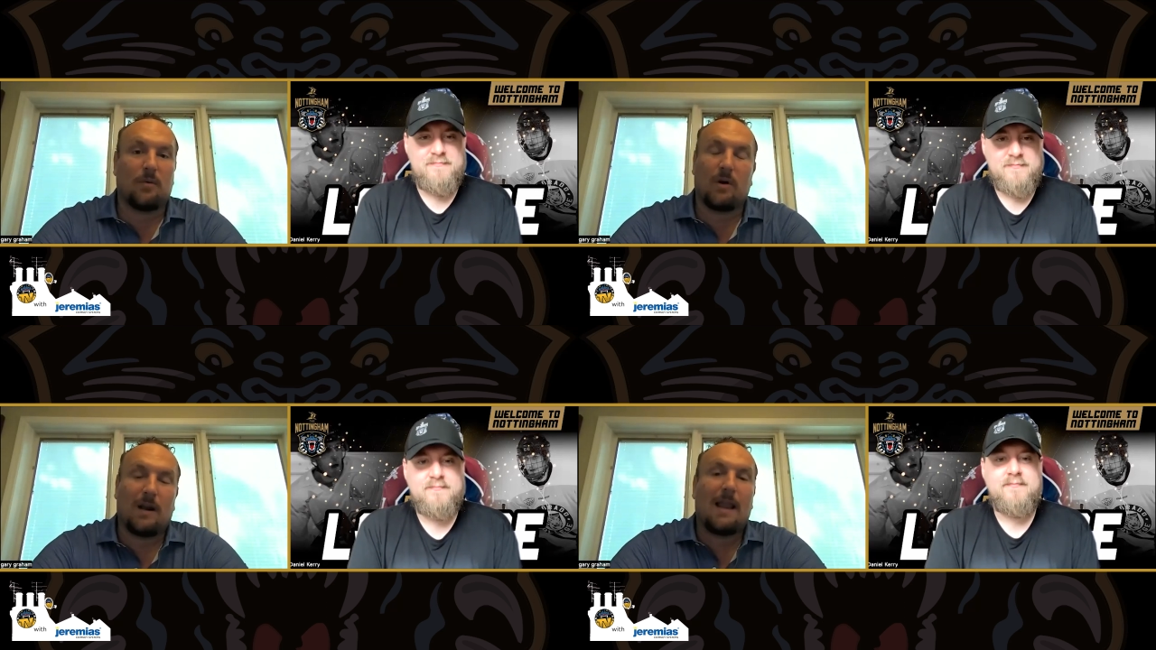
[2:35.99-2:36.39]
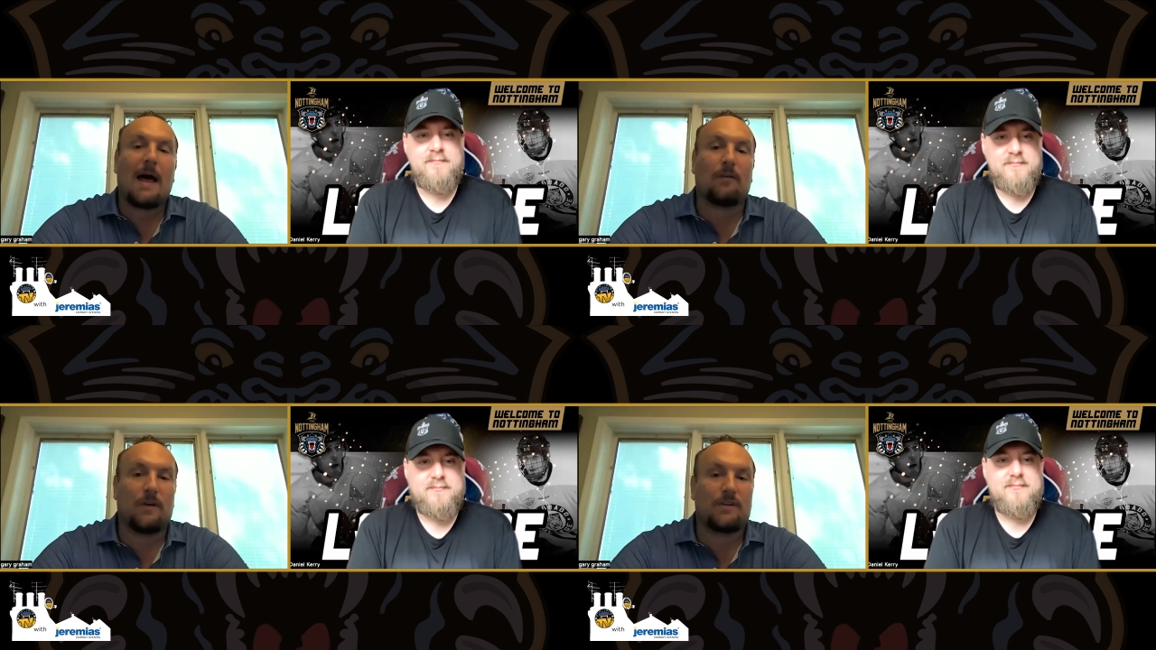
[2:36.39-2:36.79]
Speaker 1: there weren't a
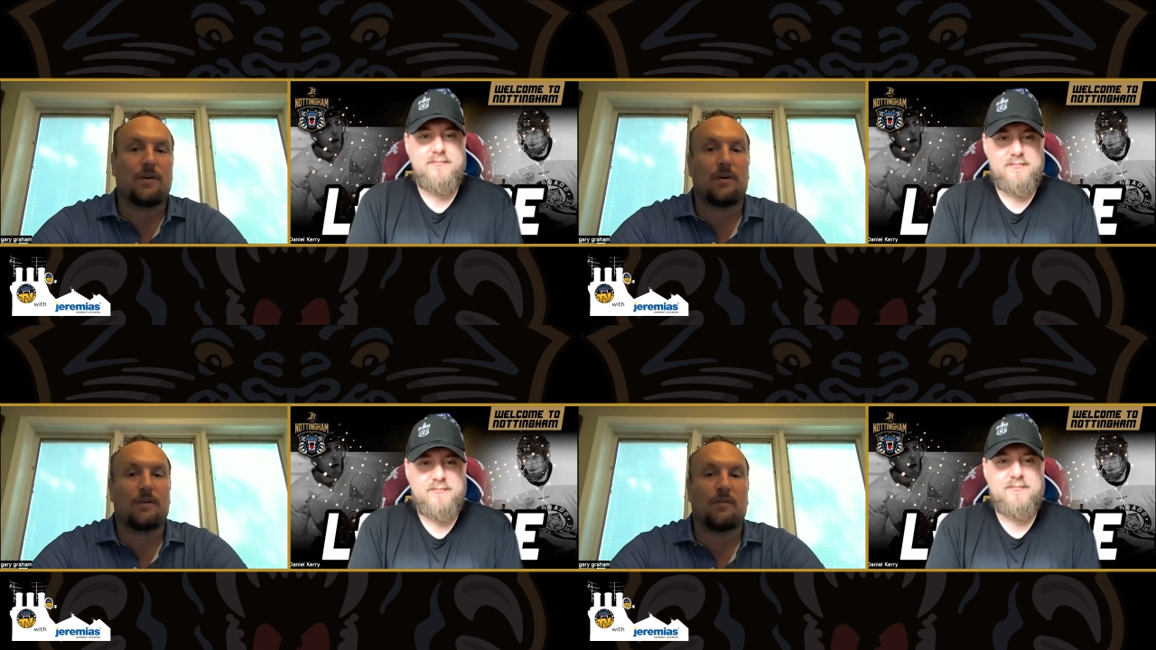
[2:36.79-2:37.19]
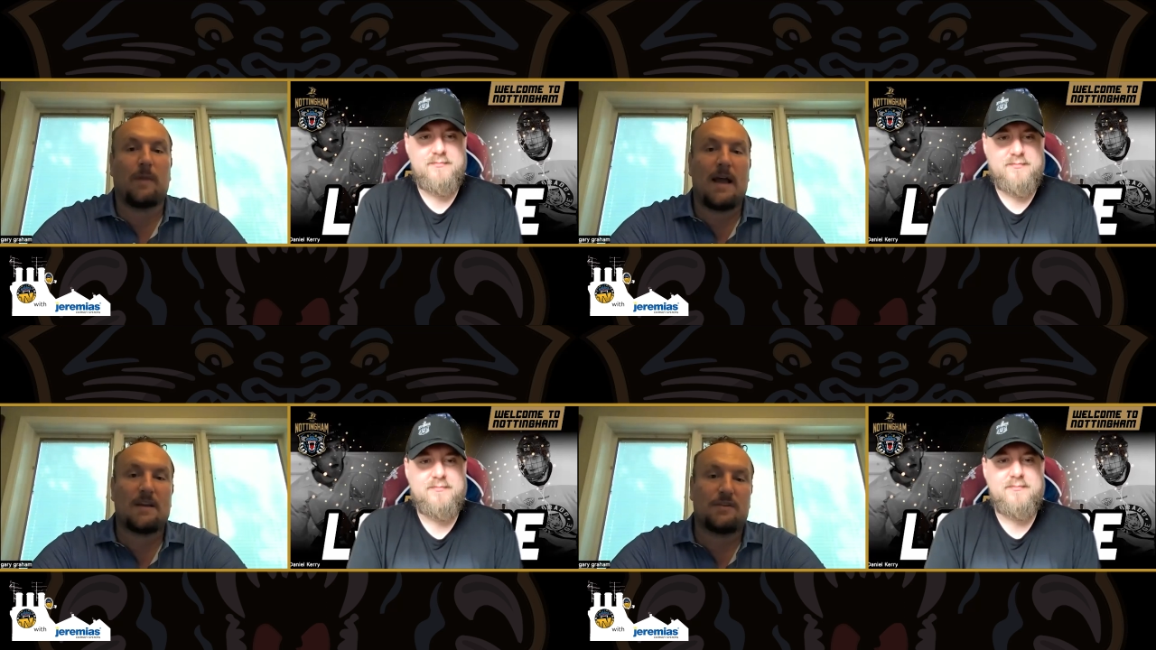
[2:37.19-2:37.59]
lot of returners
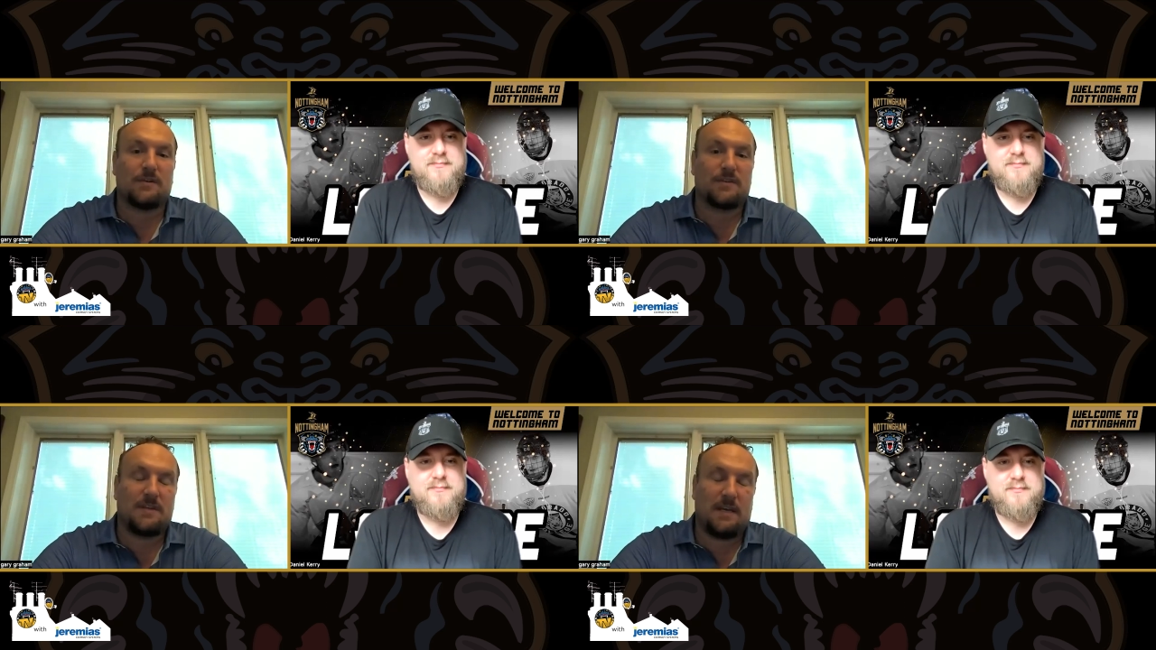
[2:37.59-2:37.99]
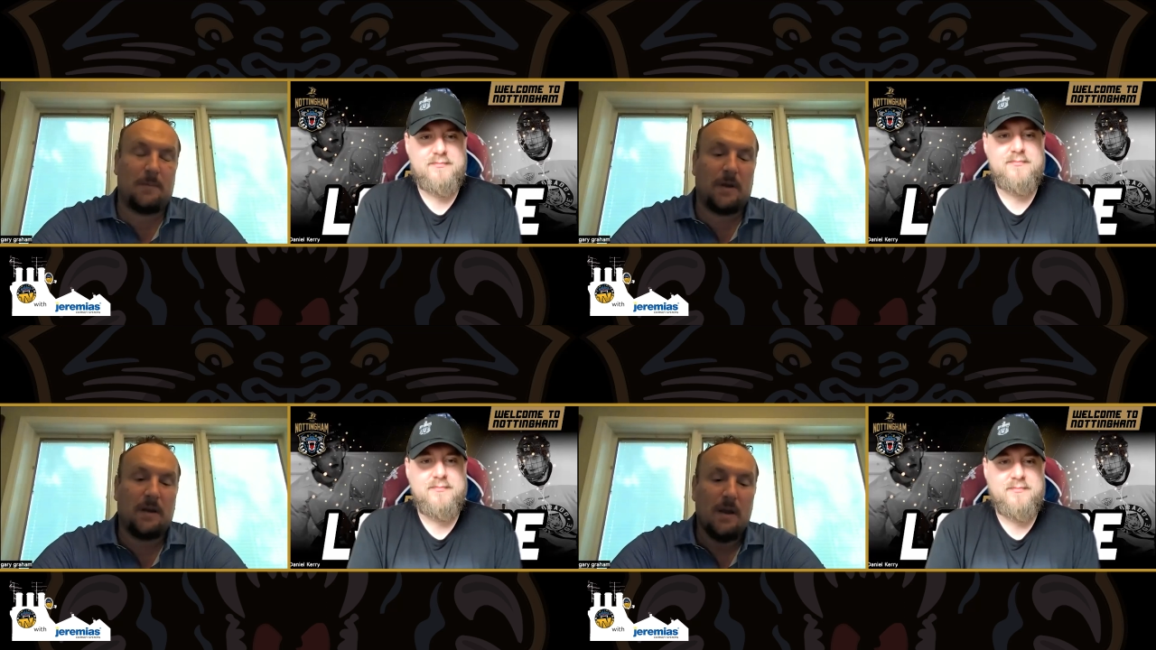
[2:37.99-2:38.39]
from last year's
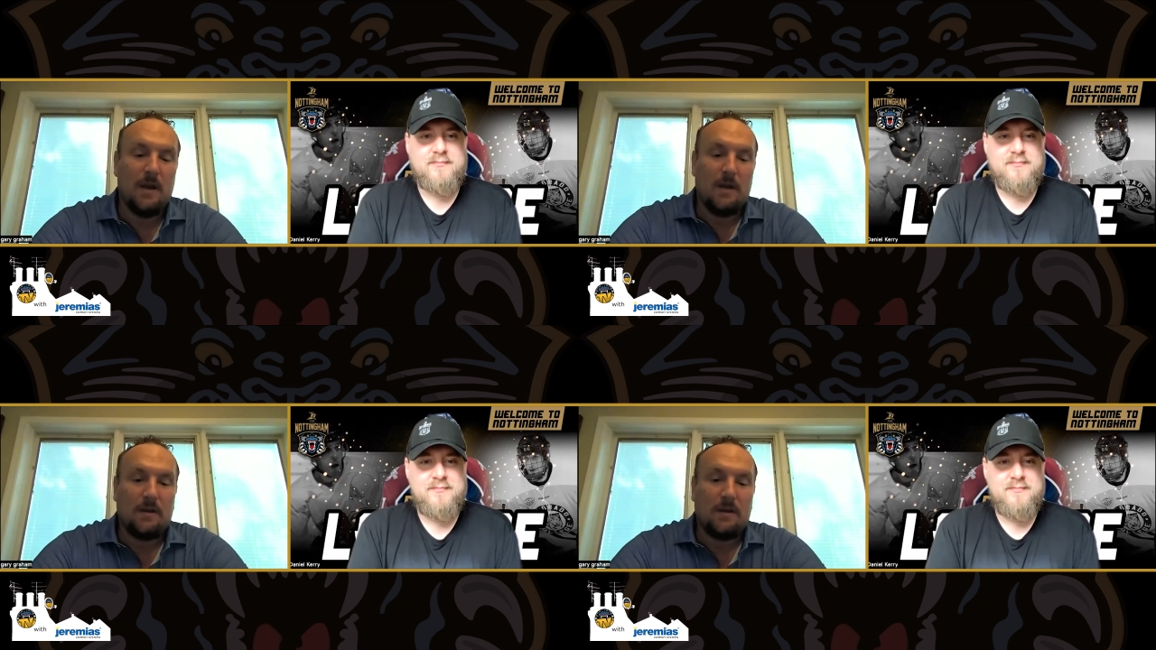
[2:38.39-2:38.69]
team, and